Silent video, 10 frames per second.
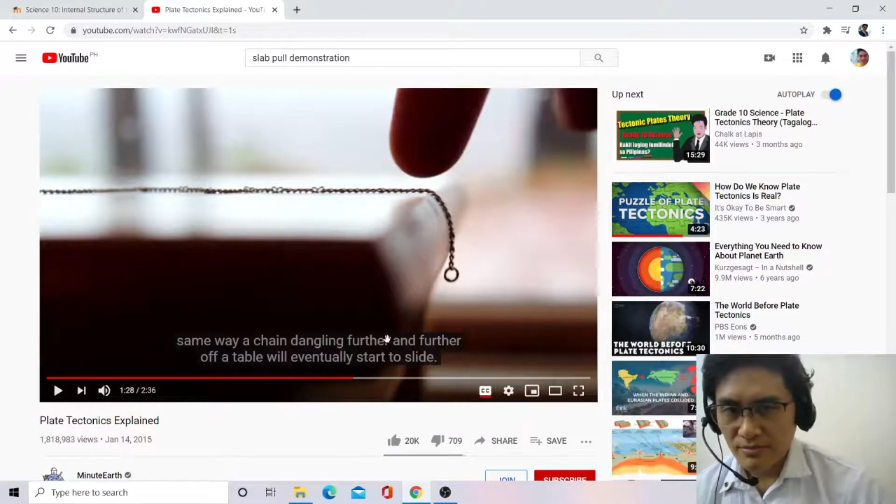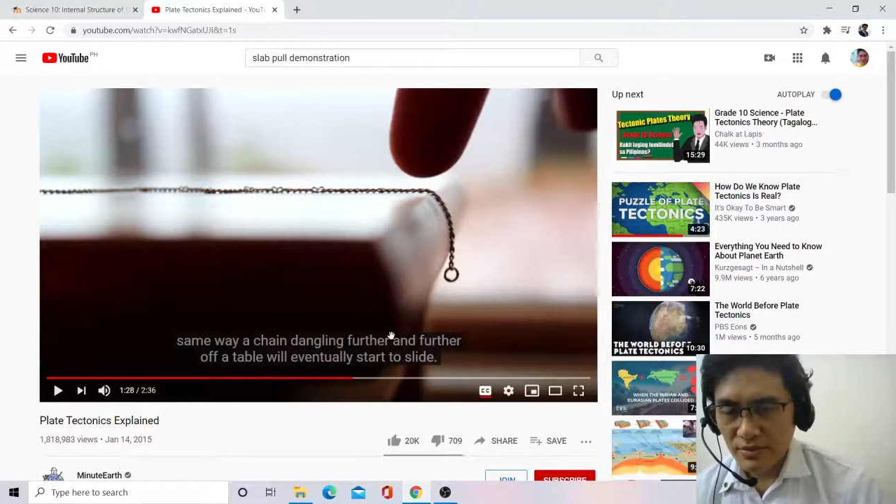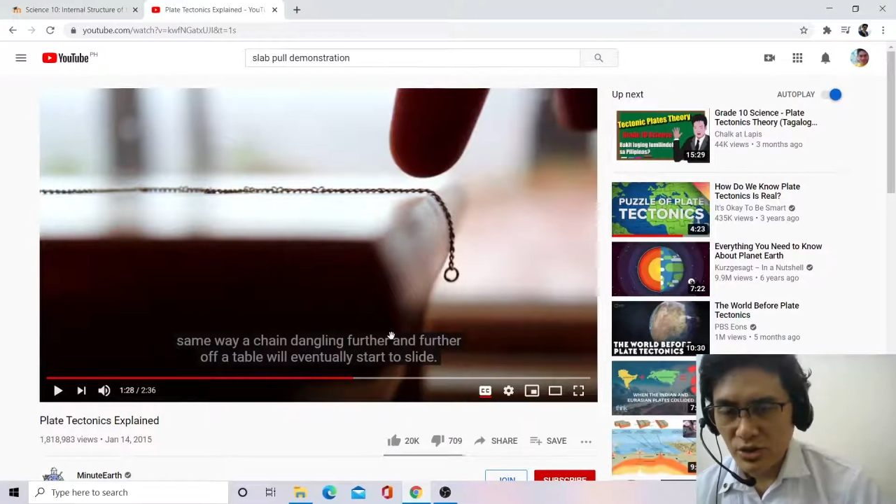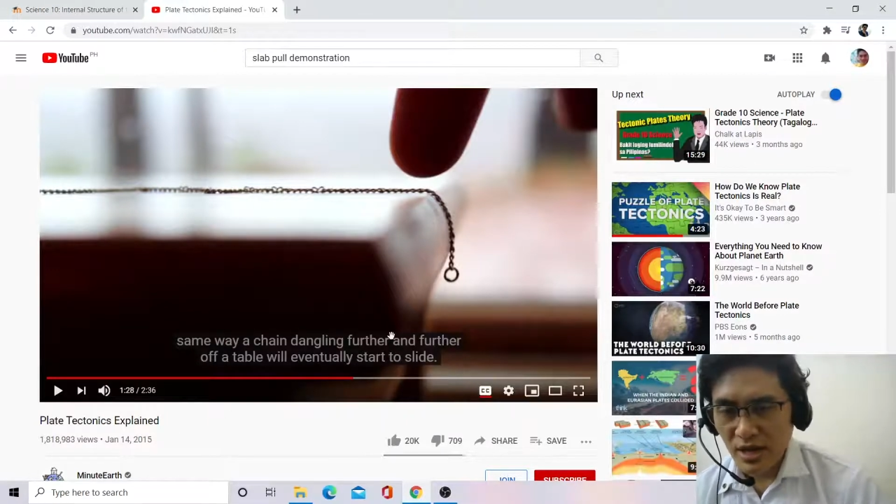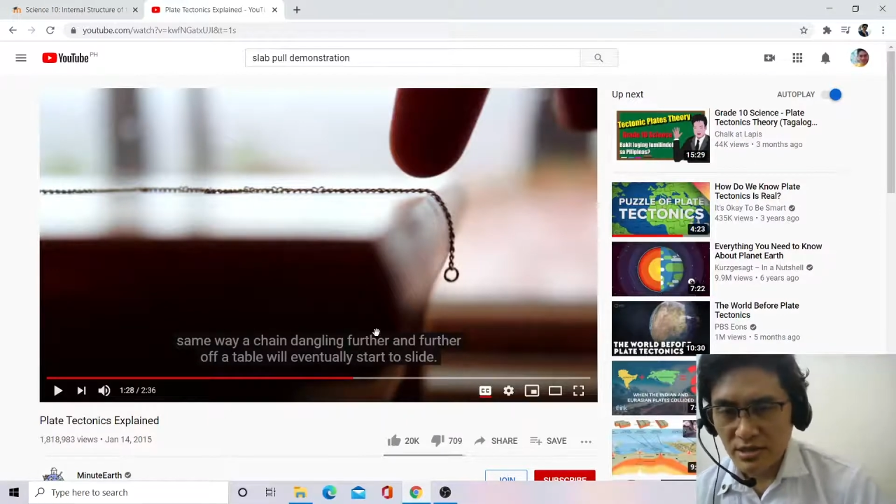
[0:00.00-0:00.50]

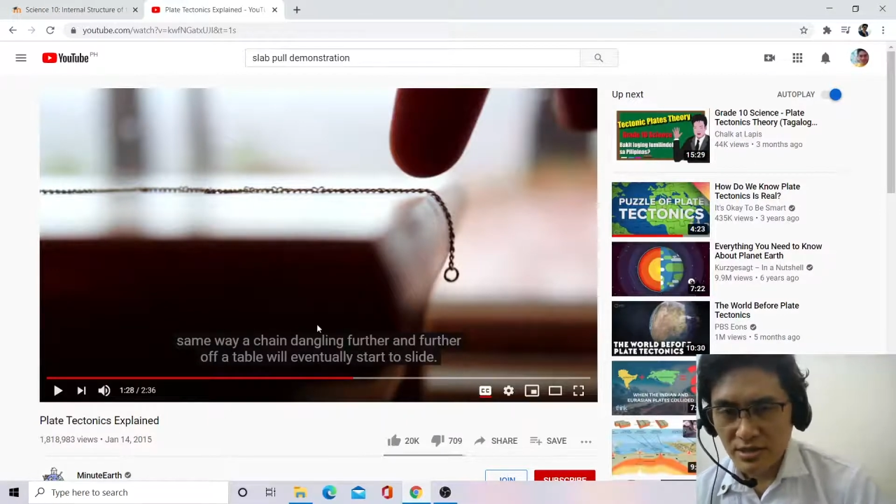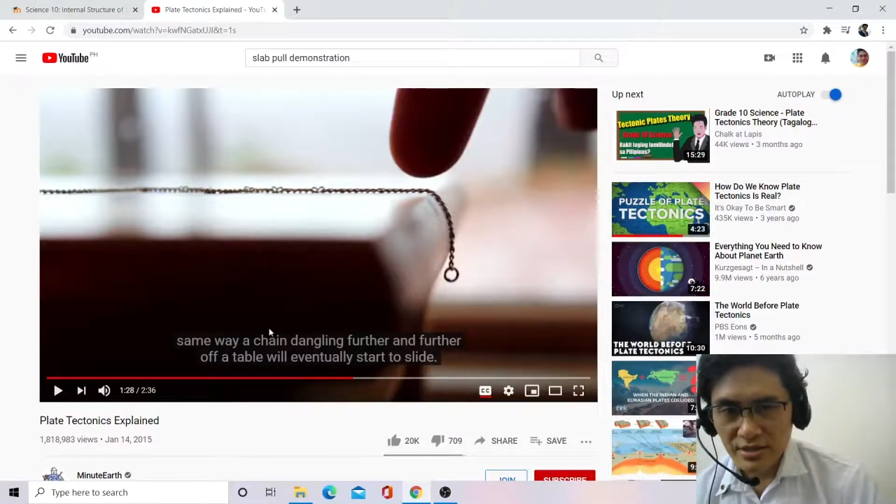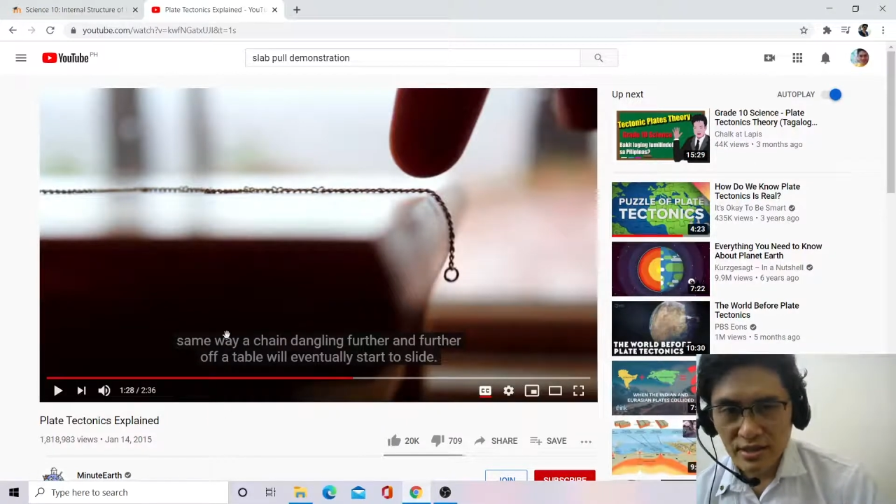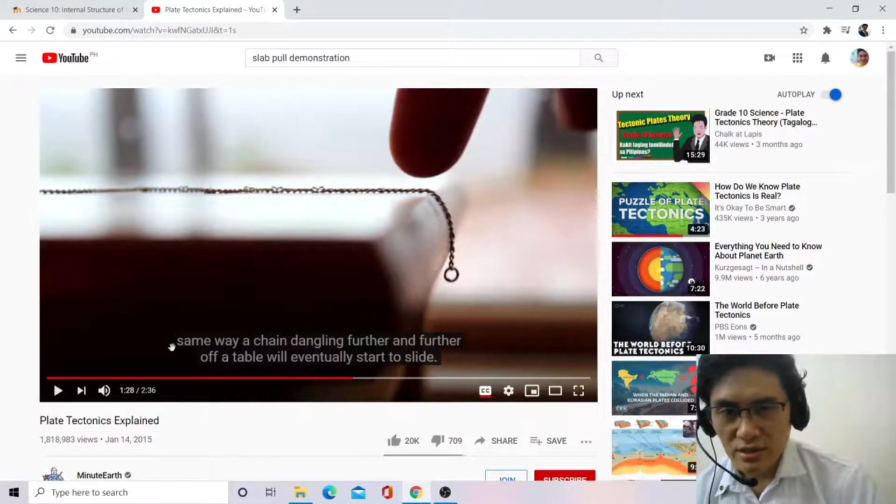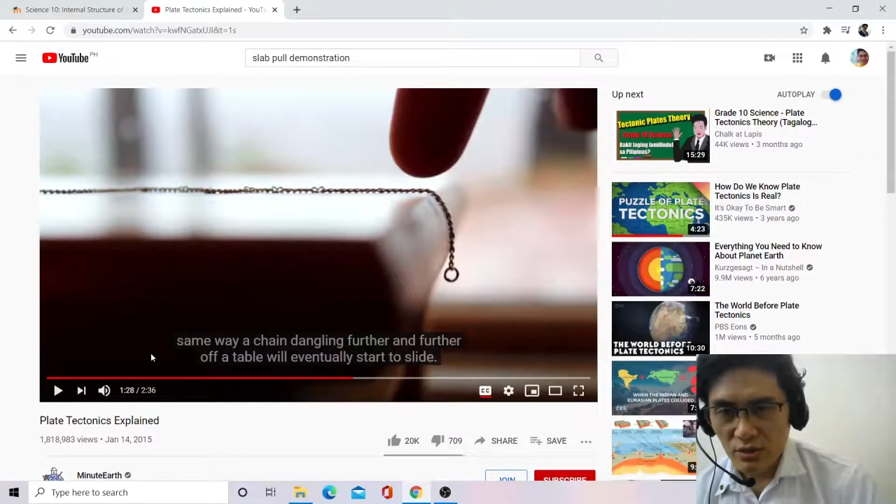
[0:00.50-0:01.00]
channels
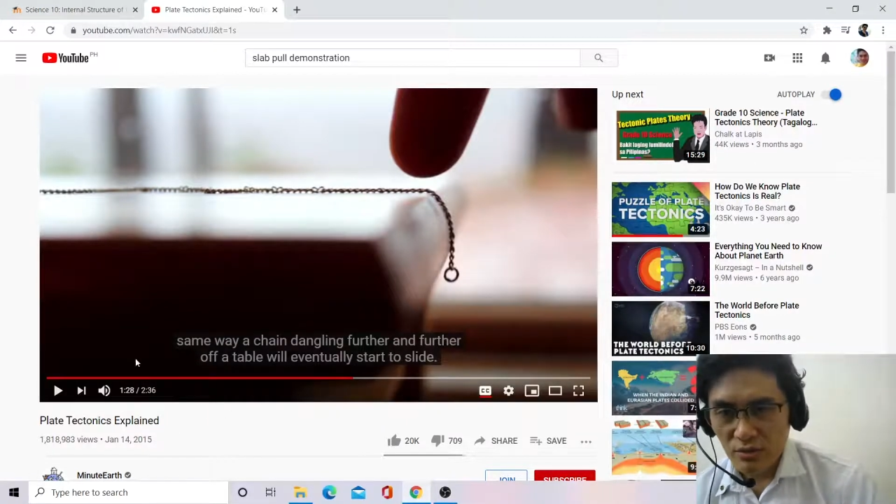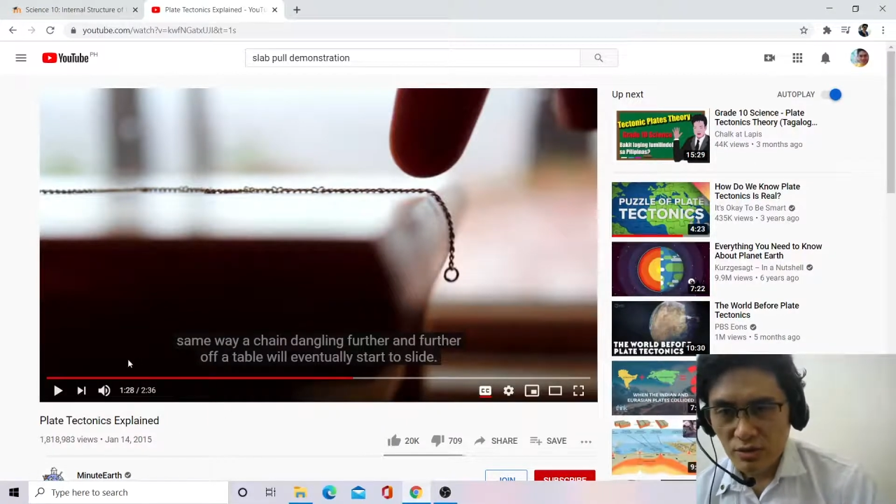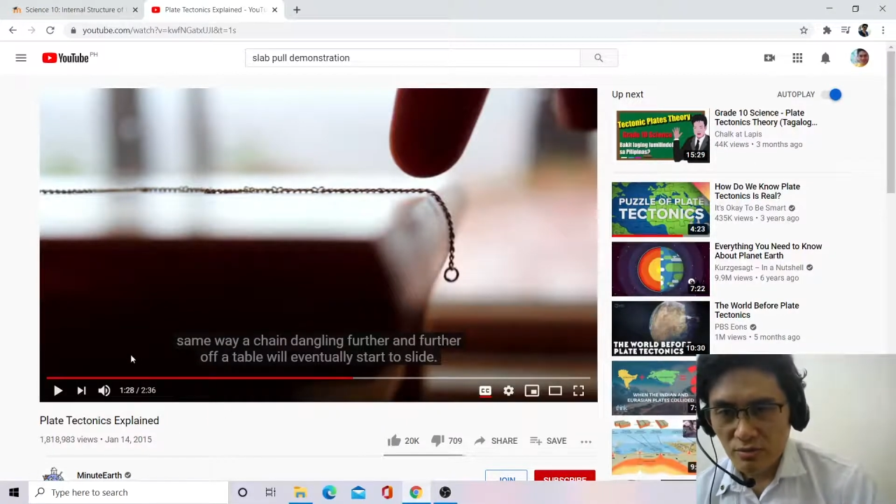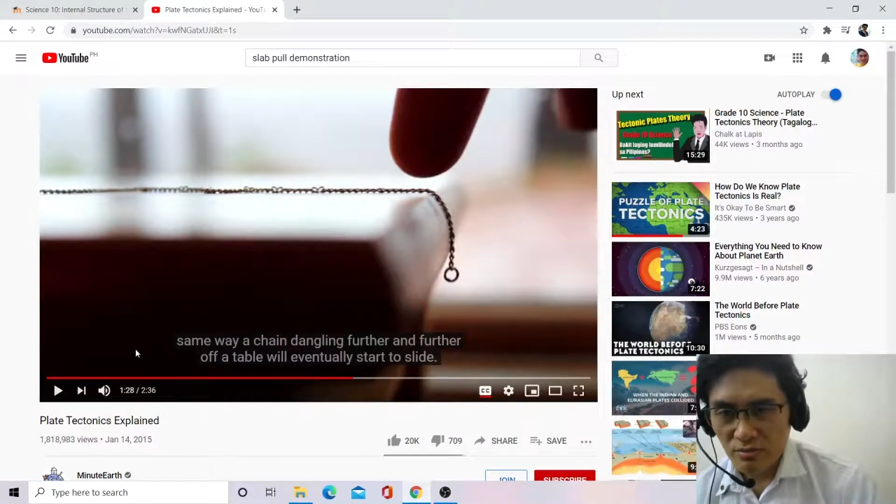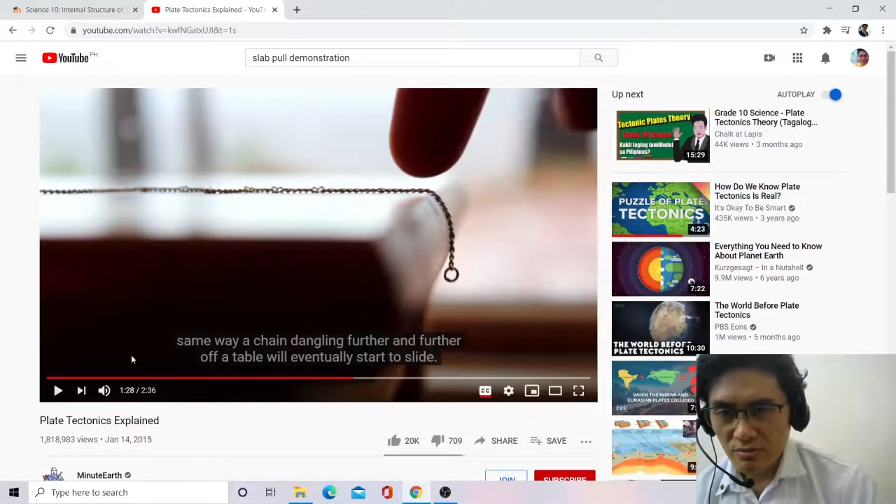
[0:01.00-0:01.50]
in YouTube,